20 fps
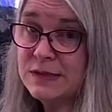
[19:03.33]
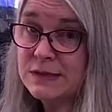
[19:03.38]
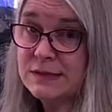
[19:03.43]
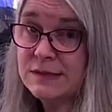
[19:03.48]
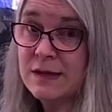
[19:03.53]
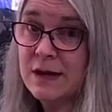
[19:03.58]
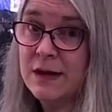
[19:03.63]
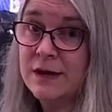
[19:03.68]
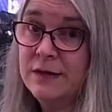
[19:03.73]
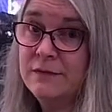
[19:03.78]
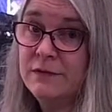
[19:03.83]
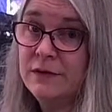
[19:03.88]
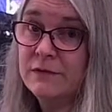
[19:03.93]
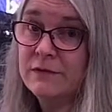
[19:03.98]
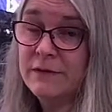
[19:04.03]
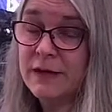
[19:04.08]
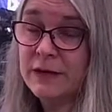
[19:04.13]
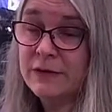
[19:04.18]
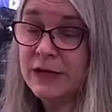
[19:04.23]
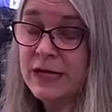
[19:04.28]
That's kind of
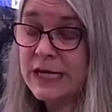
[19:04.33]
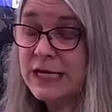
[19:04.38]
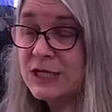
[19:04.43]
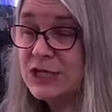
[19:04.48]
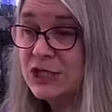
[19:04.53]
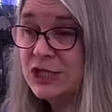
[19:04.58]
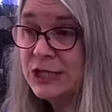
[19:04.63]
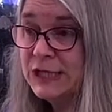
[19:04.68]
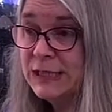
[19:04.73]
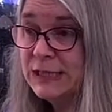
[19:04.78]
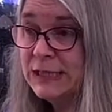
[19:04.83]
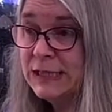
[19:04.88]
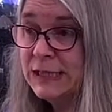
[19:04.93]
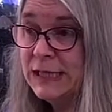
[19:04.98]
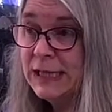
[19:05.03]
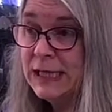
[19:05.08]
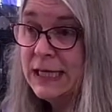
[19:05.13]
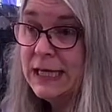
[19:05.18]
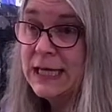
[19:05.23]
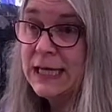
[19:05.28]
your foundation.
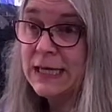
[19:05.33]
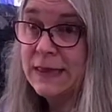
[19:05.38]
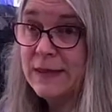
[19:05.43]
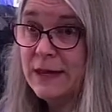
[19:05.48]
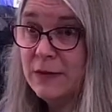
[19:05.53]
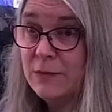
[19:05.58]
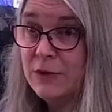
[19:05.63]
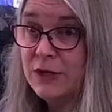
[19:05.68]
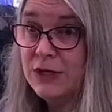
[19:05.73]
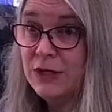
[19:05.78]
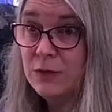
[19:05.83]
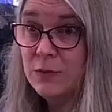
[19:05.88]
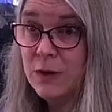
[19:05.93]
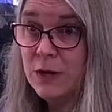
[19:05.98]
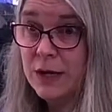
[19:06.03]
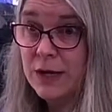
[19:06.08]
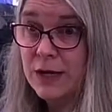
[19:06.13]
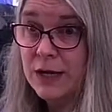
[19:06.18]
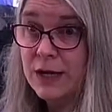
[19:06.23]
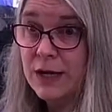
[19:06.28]
And then when you
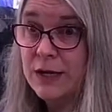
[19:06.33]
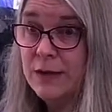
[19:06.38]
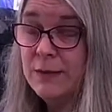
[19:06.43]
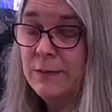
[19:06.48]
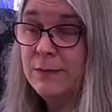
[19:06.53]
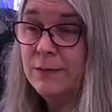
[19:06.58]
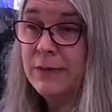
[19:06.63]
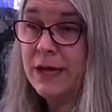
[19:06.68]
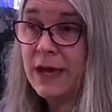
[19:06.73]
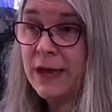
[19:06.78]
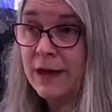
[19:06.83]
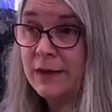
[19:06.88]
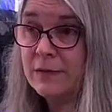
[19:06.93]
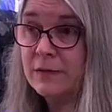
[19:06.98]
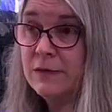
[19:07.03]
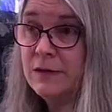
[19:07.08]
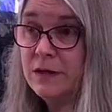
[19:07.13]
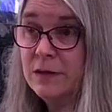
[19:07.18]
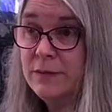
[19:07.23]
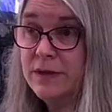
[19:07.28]
want to out
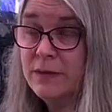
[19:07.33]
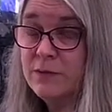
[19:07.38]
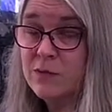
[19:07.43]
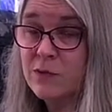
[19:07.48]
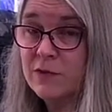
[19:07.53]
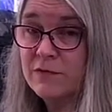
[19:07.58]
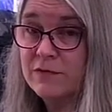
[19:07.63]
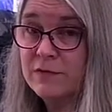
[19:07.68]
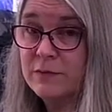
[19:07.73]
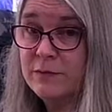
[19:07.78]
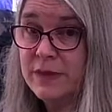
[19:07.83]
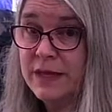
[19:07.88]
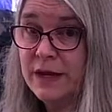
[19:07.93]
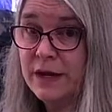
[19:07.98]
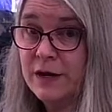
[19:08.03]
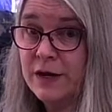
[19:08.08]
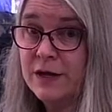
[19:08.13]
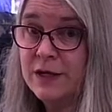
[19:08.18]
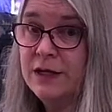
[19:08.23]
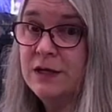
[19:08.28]
a little bit more from
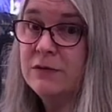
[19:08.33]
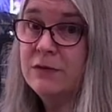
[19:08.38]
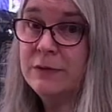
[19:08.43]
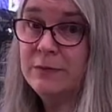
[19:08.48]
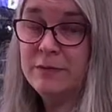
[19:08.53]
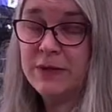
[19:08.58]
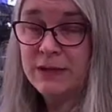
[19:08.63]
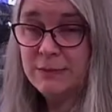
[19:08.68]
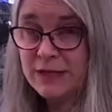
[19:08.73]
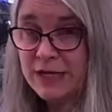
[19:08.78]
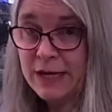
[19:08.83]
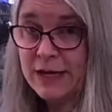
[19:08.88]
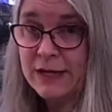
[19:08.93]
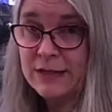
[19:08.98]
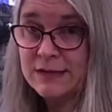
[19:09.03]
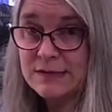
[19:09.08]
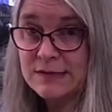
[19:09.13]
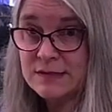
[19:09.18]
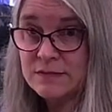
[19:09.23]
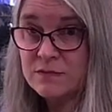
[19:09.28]
there, you would maybe
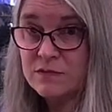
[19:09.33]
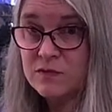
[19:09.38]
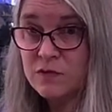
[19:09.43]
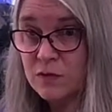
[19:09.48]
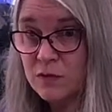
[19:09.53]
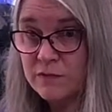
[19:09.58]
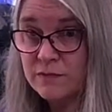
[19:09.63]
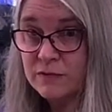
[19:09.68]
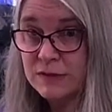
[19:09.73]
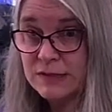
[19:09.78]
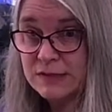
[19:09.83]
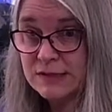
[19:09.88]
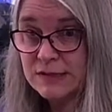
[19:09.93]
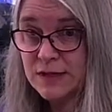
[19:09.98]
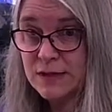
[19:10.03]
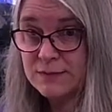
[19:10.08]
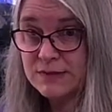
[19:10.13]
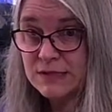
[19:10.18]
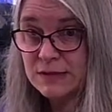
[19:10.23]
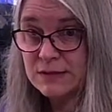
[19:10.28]
add some four foot
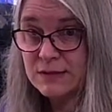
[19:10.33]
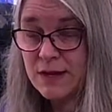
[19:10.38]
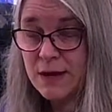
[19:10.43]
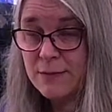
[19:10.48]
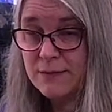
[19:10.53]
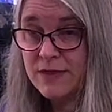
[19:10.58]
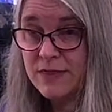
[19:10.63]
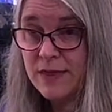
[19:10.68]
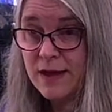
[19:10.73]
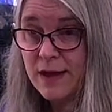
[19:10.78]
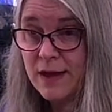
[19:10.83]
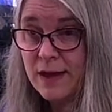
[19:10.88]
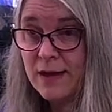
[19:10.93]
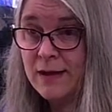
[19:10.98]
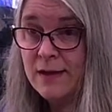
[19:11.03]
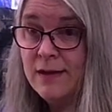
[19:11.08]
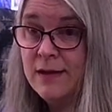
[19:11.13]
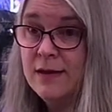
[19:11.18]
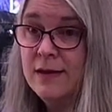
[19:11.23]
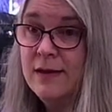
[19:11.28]
stops on top of
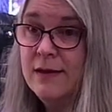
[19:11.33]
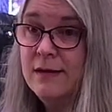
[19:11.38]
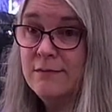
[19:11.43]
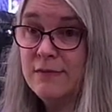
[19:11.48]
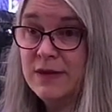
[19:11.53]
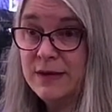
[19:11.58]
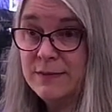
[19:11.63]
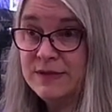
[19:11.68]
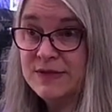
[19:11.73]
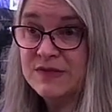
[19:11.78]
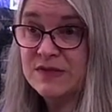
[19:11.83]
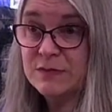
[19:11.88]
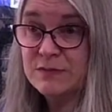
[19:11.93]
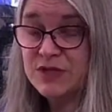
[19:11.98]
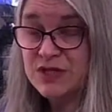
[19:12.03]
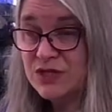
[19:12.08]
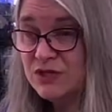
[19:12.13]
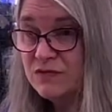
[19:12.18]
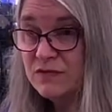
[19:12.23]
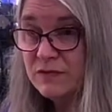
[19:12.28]
that, maybe
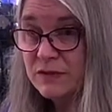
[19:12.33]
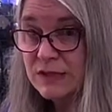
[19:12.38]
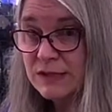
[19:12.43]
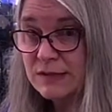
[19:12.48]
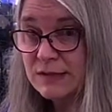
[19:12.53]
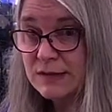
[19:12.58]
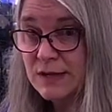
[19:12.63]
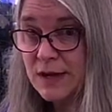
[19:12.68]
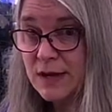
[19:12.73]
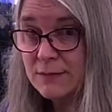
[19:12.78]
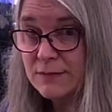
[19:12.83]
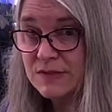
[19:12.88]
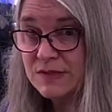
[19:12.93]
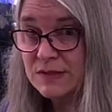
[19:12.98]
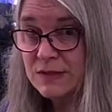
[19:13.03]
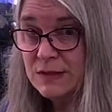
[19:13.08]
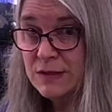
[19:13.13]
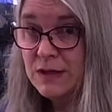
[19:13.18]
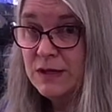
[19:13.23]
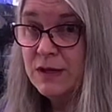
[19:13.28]
some two foot
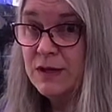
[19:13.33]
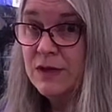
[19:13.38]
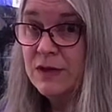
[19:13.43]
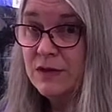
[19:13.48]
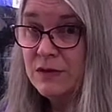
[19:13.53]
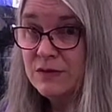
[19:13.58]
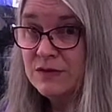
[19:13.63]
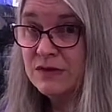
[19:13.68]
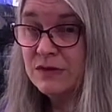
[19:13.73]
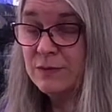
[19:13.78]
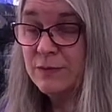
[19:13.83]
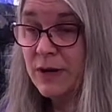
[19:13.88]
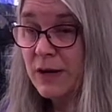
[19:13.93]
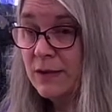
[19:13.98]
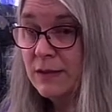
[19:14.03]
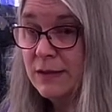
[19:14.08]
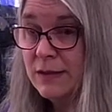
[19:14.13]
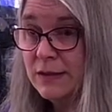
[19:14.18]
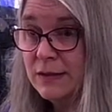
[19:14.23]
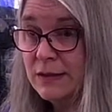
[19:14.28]
stops. Those are
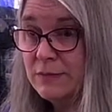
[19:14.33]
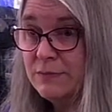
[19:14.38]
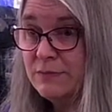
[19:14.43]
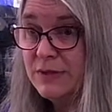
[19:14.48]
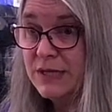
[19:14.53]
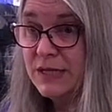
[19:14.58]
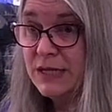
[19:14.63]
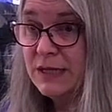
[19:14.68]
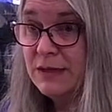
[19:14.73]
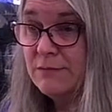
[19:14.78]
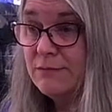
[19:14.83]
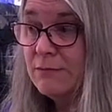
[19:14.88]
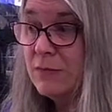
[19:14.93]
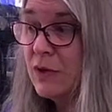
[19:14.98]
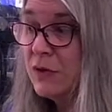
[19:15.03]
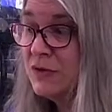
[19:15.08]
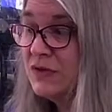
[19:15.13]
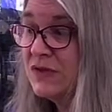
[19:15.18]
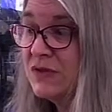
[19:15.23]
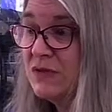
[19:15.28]
probably going to be
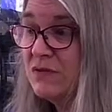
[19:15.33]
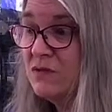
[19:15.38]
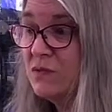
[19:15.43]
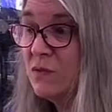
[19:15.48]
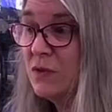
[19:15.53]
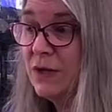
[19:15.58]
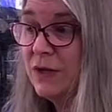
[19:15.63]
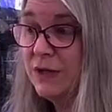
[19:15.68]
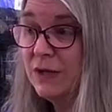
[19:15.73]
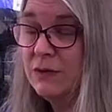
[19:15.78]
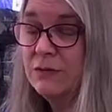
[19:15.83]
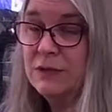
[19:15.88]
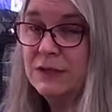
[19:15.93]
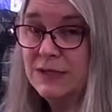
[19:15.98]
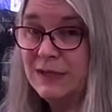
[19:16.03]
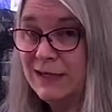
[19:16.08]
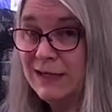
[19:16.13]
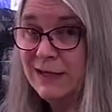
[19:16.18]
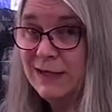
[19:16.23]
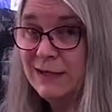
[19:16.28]
most of what you
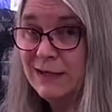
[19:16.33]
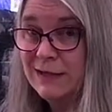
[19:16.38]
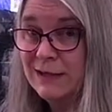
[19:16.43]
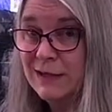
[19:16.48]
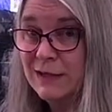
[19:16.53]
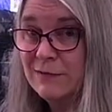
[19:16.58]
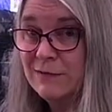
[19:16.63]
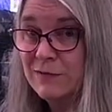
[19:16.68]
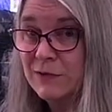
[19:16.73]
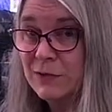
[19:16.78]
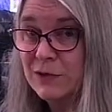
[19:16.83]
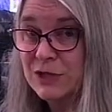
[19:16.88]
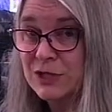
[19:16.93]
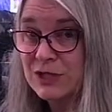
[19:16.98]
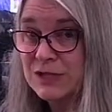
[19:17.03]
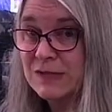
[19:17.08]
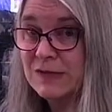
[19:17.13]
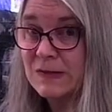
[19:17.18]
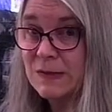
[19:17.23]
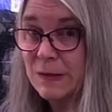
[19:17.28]
would need if you're
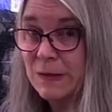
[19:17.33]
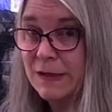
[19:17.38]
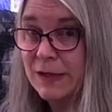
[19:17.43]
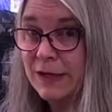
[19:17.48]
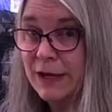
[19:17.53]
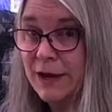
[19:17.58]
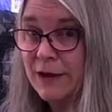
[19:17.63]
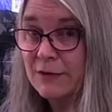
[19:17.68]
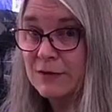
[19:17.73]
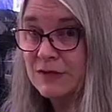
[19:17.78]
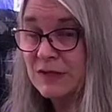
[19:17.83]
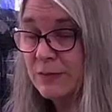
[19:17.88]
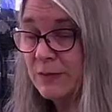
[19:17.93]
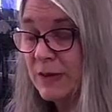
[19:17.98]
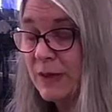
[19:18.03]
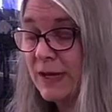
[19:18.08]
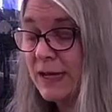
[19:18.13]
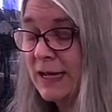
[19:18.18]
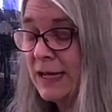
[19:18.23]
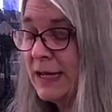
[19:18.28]
just starting out to
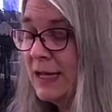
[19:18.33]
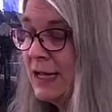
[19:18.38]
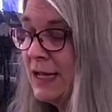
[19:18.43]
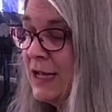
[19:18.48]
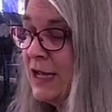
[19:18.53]
play.